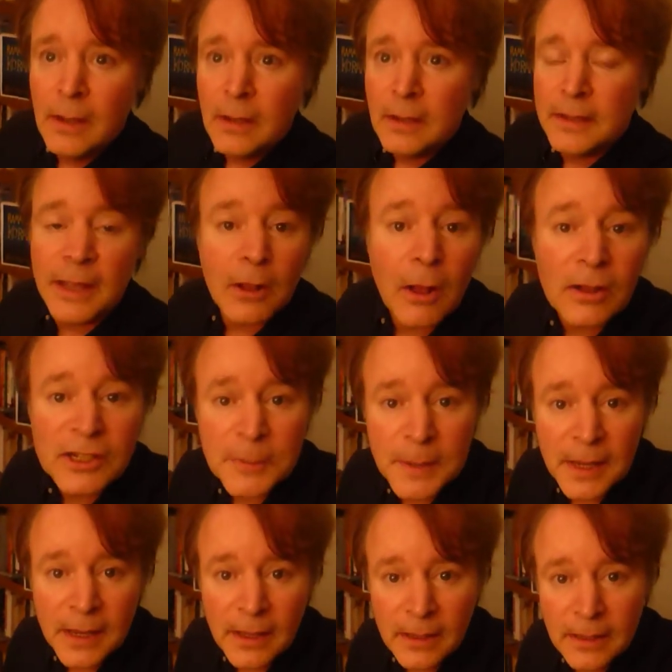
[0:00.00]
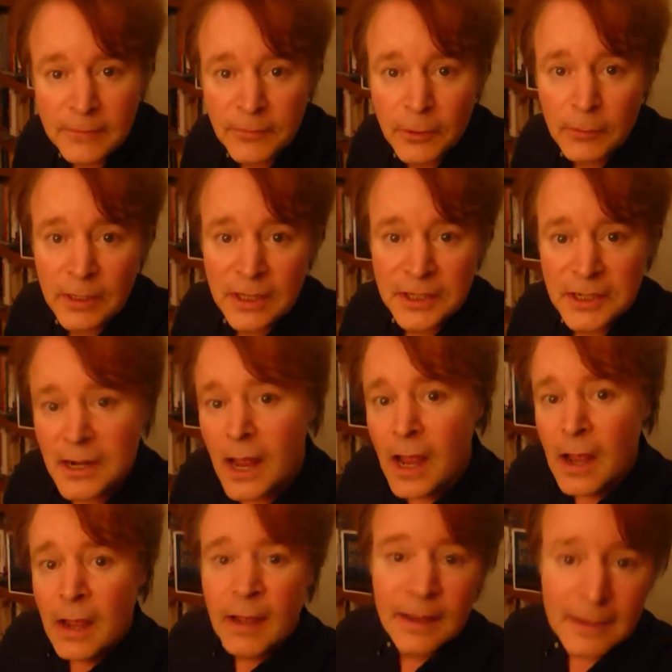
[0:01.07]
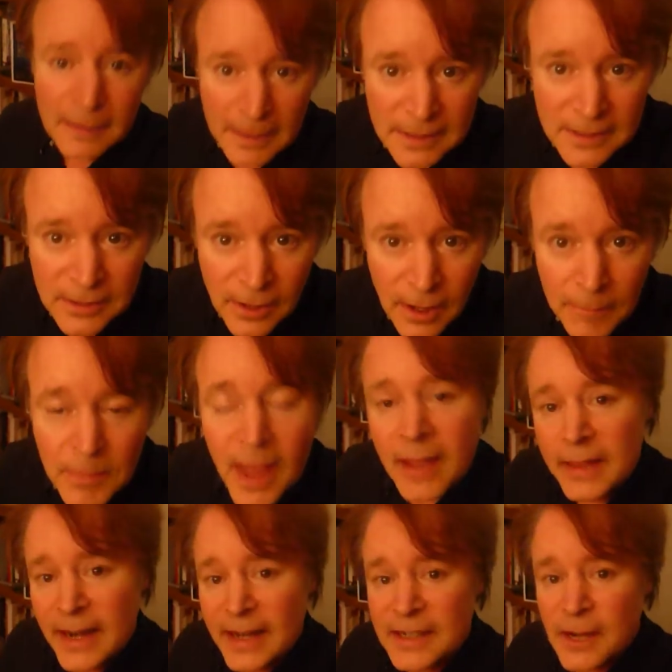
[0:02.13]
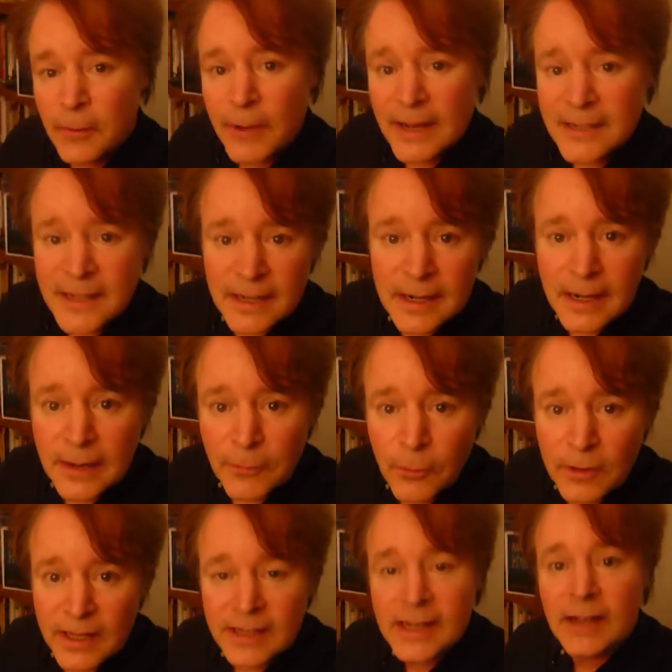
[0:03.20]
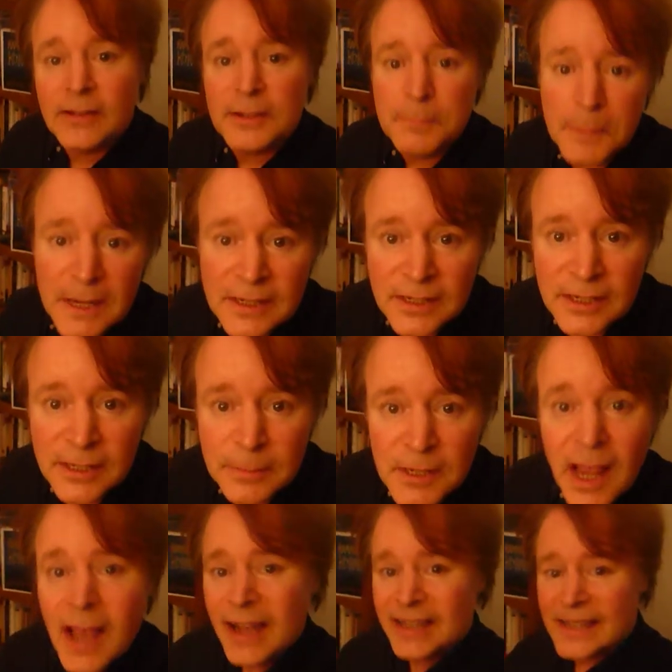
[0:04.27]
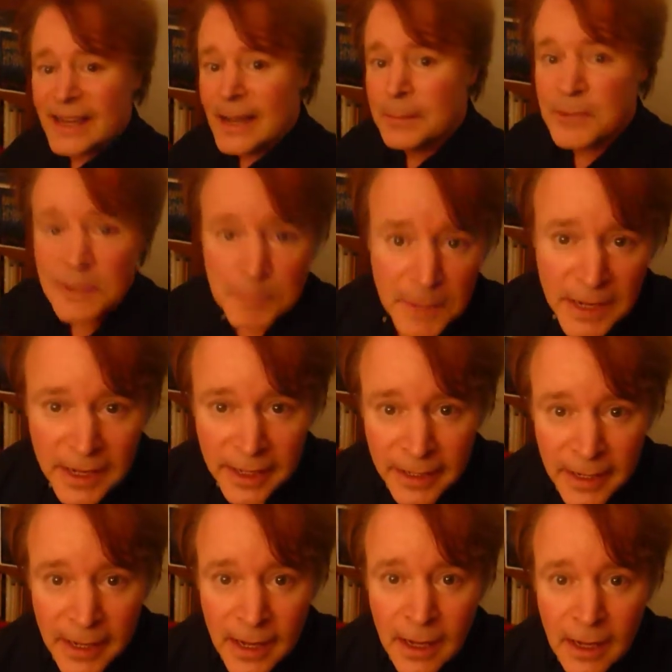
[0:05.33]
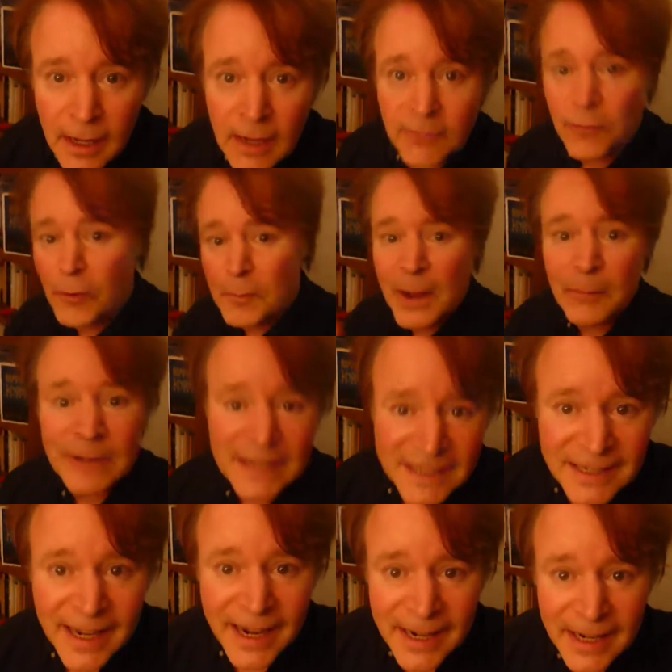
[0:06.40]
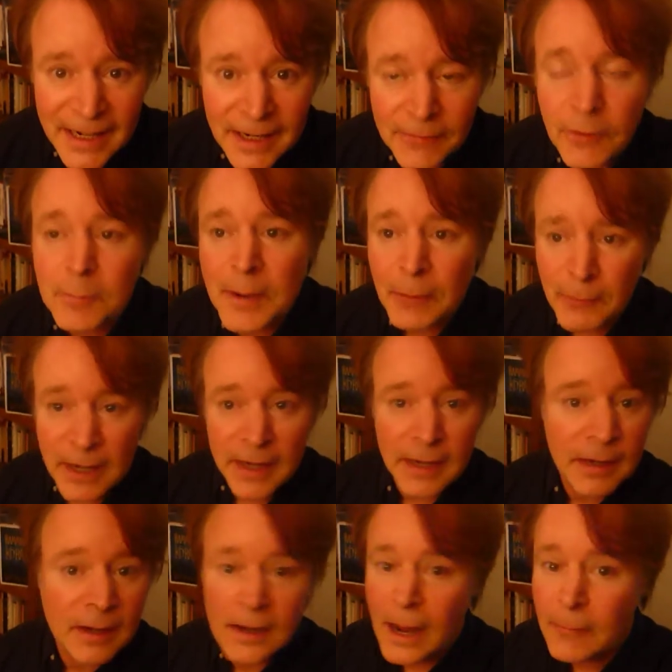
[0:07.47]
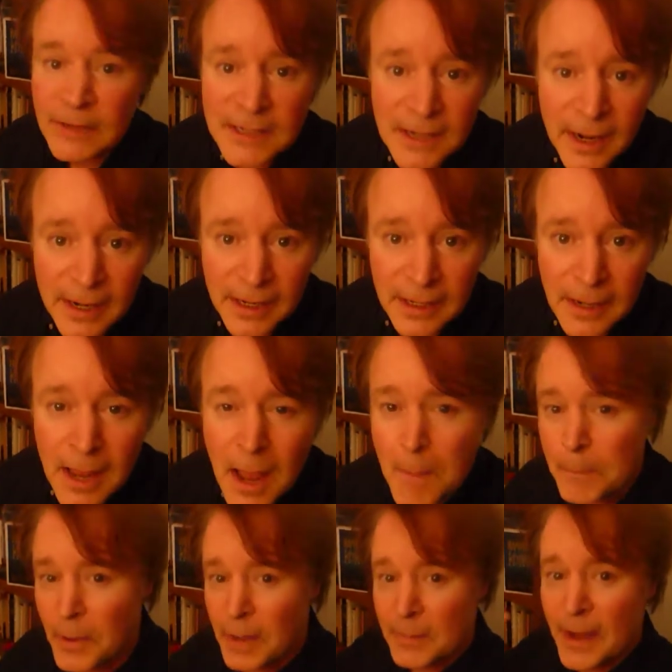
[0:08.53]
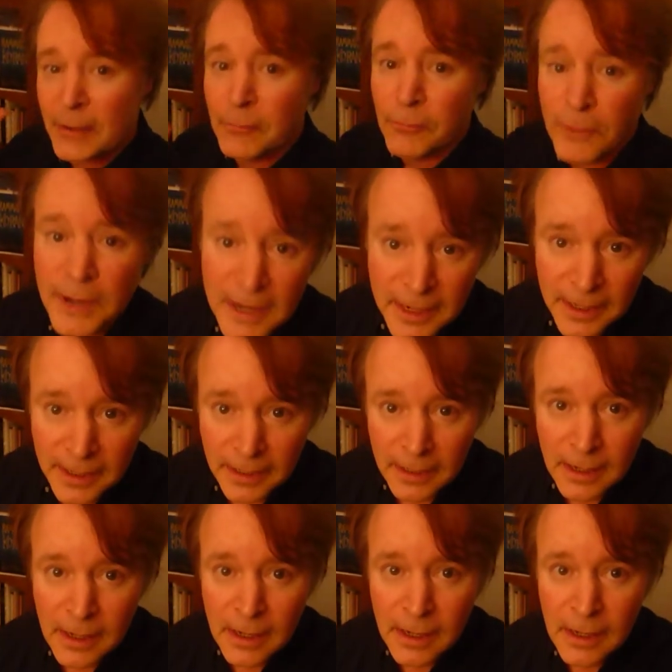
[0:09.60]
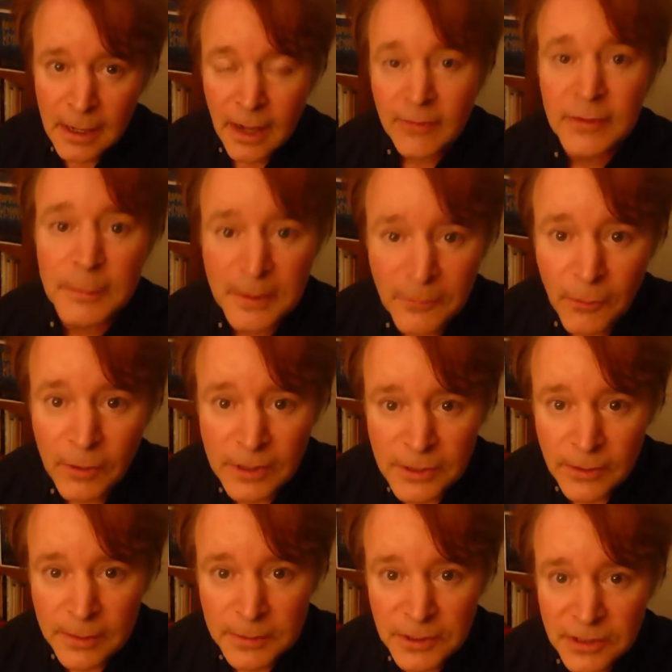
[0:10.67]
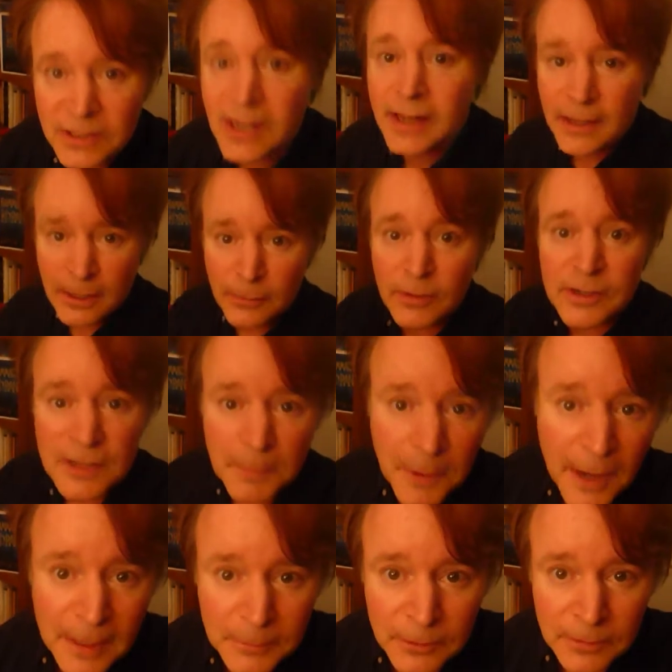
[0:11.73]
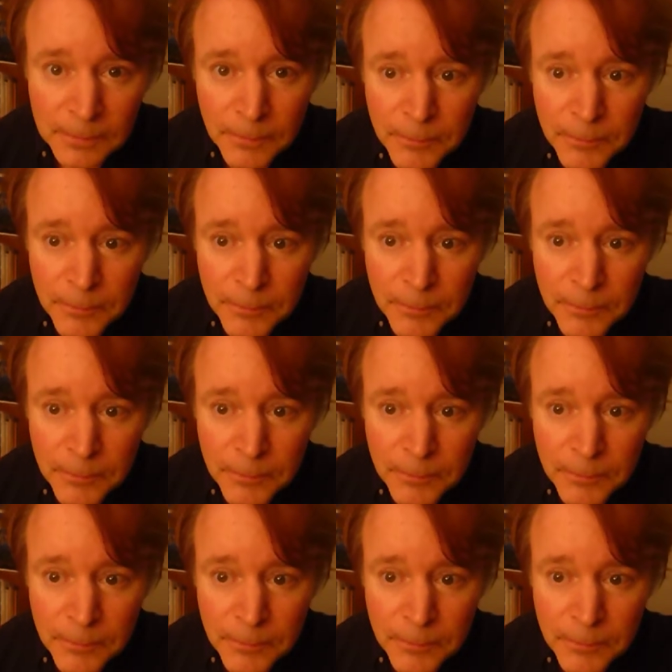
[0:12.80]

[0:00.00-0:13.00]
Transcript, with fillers: They'll also be killing him for religion, Islam, that has Quran 1094 that tells Muslims to come to me for my recite for my reading, not reciting, but my reading of the before scriptures. In other words, the Bible.